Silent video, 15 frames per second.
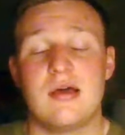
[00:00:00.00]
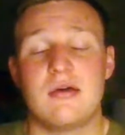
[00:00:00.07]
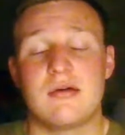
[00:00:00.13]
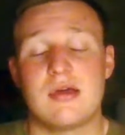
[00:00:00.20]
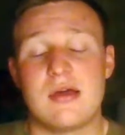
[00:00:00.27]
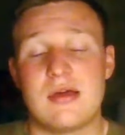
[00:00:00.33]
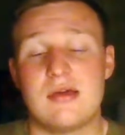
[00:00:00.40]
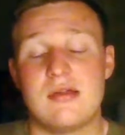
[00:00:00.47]

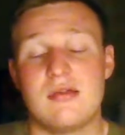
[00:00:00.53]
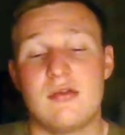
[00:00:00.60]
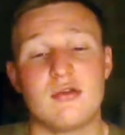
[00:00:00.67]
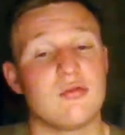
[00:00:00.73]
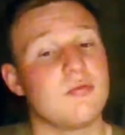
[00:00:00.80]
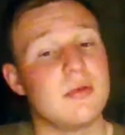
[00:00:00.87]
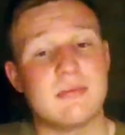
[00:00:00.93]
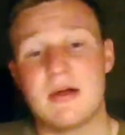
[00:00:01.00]
Okay, those
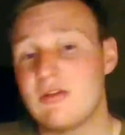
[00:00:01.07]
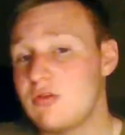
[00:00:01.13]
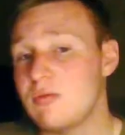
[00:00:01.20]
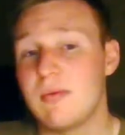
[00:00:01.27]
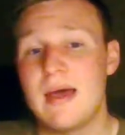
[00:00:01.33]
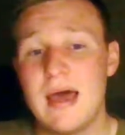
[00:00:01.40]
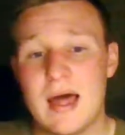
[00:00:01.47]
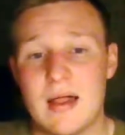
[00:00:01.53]
would be my two
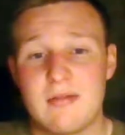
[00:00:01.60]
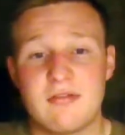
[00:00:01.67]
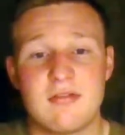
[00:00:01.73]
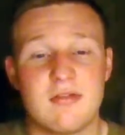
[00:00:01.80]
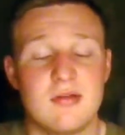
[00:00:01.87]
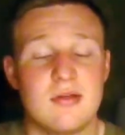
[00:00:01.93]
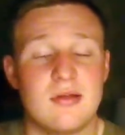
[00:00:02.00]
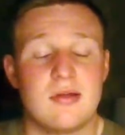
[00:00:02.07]
paths.
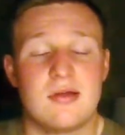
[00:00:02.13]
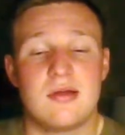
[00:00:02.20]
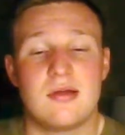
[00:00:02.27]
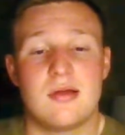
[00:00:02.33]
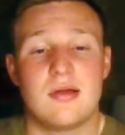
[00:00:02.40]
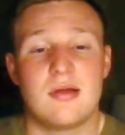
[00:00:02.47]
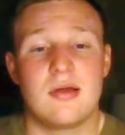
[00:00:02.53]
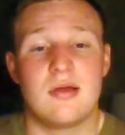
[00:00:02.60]

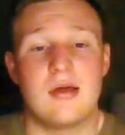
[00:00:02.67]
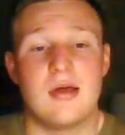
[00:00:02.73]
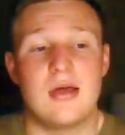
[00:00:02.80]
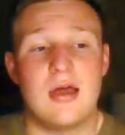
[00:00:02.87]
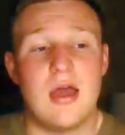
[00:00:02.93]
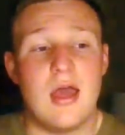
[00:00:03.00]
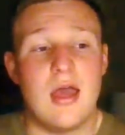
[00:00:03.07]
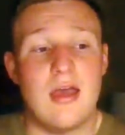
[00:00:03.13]

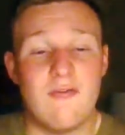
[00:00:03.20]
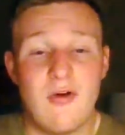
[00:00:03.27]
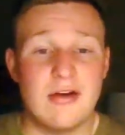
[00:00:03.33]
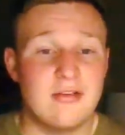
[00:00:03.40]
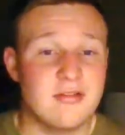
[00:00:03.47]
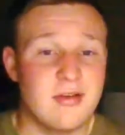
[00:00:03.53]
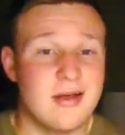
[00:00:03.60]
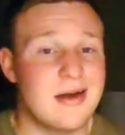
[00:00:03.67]
If I
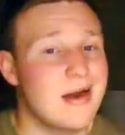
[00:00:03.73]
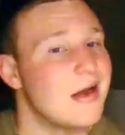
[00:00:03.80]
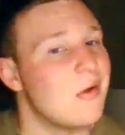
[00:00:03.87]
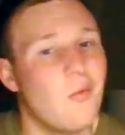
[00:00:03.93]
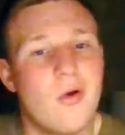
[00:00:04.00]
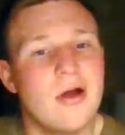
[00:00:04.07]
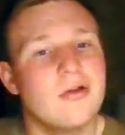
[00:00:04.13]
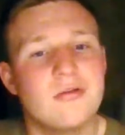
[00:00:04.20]
decided I didn't
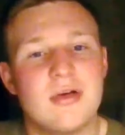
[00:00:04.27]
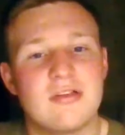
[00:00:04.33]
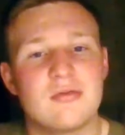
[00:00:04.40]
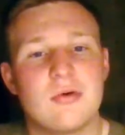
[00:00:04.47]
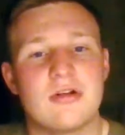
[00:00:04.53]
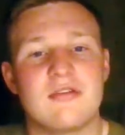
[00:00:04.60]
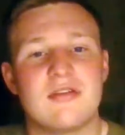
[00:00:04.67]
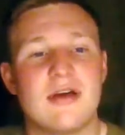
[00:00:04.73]
want to do
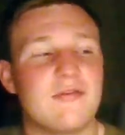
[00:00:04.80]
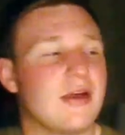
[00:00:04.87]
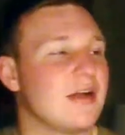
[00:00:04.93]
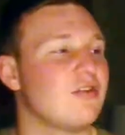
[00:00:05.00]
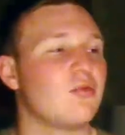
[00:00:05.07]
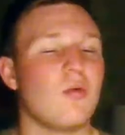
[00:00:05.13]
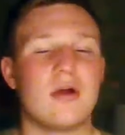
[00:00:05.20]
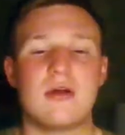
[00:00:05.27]
S1 stuff and I
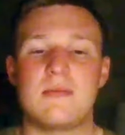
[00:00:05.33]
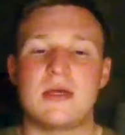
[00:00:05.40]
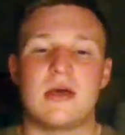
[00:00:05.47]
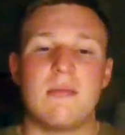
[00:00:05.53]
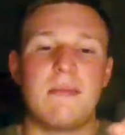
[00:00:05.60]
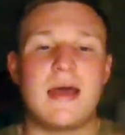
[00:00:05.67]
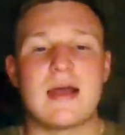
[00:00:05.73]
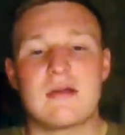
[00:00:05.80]
just wanted to
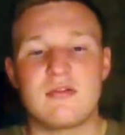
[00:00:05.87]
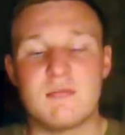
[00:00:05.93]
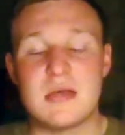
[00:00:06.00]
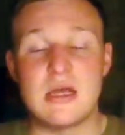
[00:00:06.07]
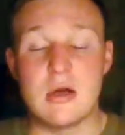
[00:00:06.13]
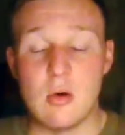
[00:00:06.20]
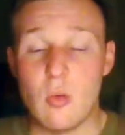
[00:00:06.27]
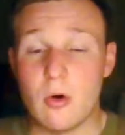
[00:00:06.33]
become back
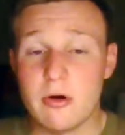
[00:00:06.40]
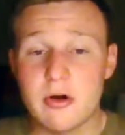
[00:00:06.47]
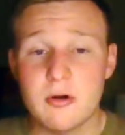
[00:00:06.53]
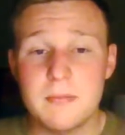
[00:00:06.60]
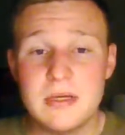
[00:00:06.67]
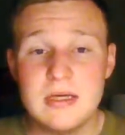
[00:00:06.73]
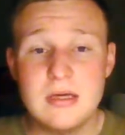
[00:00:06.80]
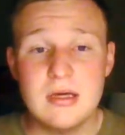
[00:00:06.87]
being a worker
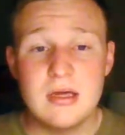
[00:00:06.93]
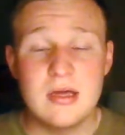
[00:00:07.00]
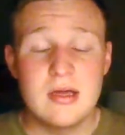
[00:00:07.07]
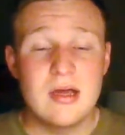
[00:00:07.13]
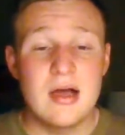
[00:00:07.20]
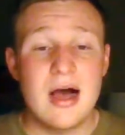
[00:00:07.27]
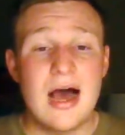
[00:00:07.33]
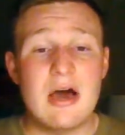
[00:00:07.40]
bee,
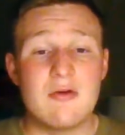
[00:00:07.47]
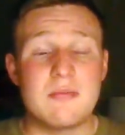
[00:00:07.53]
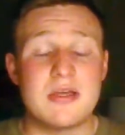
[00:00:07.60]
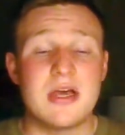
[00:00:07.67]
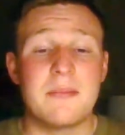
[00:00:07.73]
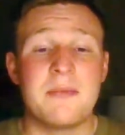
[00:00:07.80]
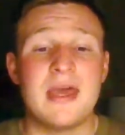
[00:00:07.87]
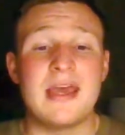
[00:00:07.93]
I would
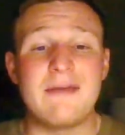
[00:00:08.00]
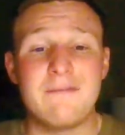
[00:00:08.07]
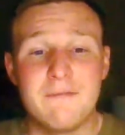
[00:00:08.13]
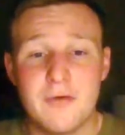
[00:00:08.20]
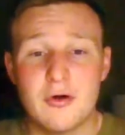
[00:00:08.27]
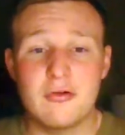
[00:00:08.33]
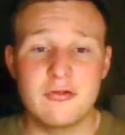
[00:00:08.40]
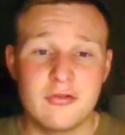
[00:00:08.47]
become a
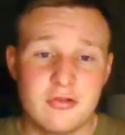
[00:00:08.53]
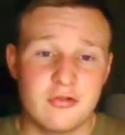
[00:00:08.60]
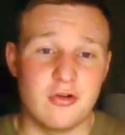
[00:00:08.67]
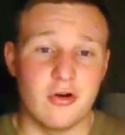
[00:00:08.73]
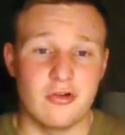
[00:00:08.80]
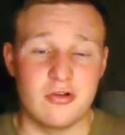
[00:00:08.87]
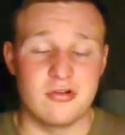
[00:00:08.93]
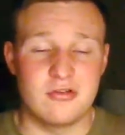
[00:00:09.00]
first
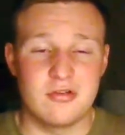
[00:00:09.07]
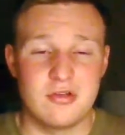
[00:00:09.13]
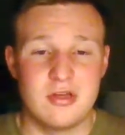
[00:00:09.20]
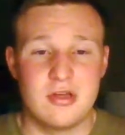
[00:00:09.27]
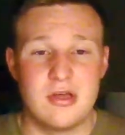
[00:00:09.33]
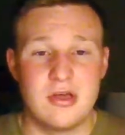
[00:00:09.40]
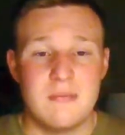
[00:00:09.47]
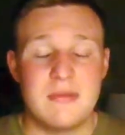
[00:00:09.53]
sergeant
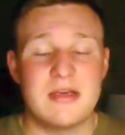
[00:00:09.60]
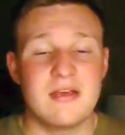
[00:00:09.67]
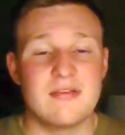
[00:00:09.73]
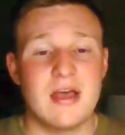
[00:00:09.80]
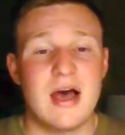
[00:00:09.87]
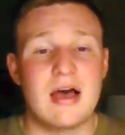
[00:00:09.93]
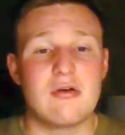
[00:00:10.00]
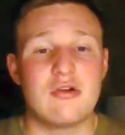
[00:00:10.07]
because
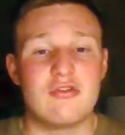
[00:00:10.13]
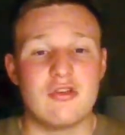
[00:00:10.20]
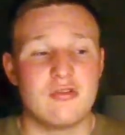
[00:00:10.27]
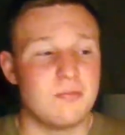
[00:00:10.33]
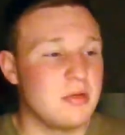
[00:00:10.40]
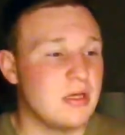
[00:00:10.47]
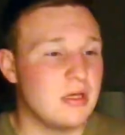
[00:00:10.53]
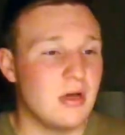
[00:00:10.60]
I would just
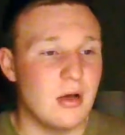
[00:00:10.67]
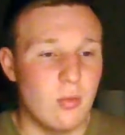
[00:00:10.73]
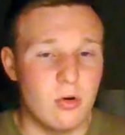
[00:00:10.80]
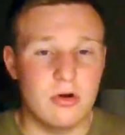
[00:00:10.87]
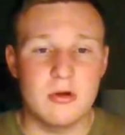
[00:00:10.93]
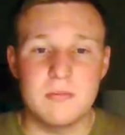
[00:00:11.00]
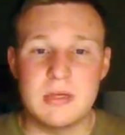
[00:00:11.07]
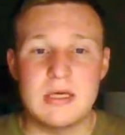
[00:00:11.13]
be a
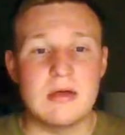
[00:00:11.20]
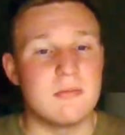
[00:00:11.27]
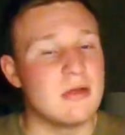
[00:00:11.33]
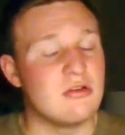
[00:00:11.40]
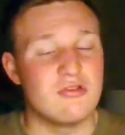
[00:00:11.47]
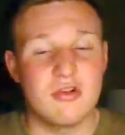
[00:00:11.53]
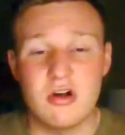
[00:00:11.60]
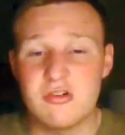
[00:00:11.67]
worker bee. I'd be
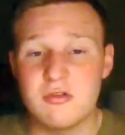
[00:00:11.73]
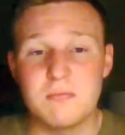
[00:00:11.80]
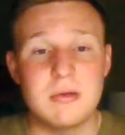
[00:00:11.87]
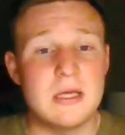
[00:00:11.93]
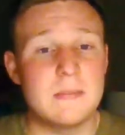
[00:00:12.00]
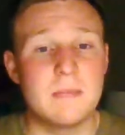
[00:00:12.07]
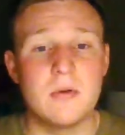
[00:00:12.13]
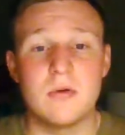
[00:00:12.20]
in charge of
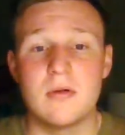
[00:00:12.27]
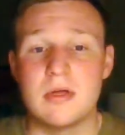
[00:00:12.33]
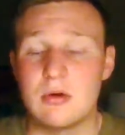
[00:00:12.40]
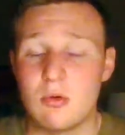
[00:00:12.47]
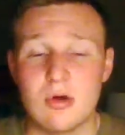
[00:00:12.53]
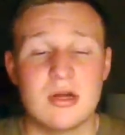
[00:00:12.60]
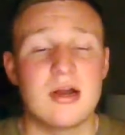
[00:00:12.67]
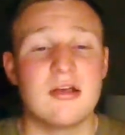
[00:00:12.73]
people and
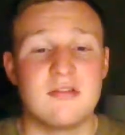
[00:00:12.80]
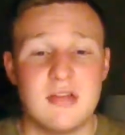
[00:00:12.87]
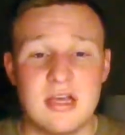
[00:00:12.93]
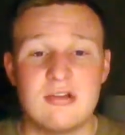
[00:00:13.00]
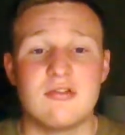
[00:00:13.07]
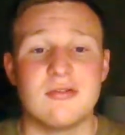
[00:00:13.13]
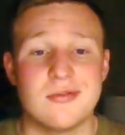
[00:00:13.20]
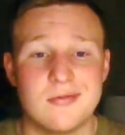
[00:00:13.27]

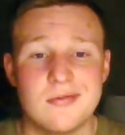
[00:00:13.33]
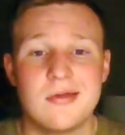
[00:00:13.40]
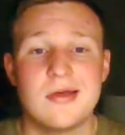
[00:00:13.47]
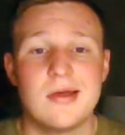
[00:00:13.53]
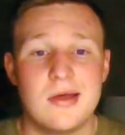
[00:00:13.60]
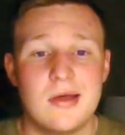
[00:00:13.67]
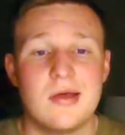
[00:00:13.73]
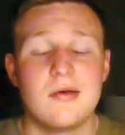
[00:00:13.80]
organization.
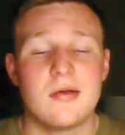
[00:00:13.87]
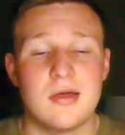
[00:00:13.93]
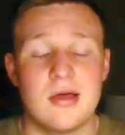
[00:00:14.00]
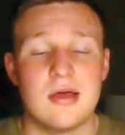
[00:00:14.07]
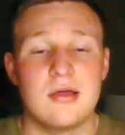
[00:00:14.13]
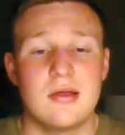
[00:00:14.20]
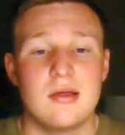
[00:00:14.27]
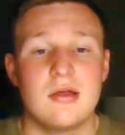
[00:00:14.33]

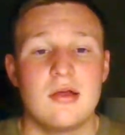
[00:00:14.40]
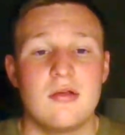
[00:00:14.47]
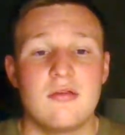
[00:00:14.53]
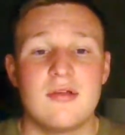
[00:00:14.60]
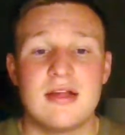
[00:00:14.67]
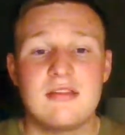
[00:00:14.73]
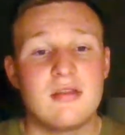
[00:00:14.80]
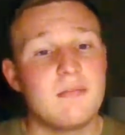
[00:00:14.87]
Okay, so
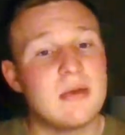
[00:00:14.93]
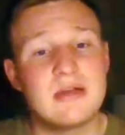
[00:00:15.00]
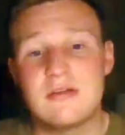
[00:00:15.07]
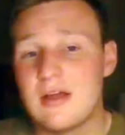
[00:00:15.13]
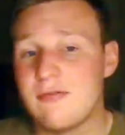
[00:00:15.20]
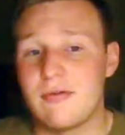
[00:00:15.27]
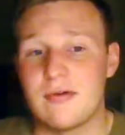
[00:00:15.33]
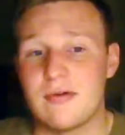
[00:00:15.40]
that's the big
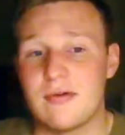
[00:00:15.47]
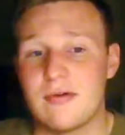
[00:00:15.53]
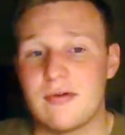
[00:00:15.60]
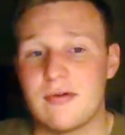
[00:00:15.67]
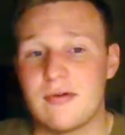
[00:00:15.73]
difference.